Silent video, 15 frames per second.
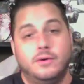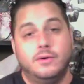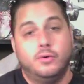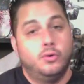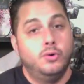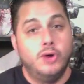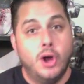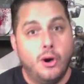
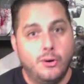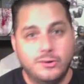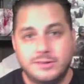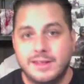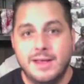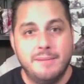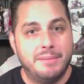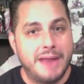Who knows?
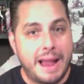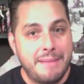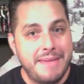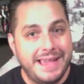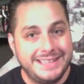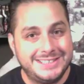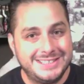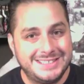But I'm
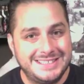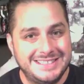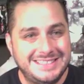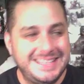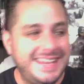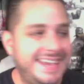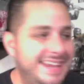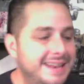anxious to
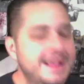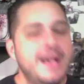see it.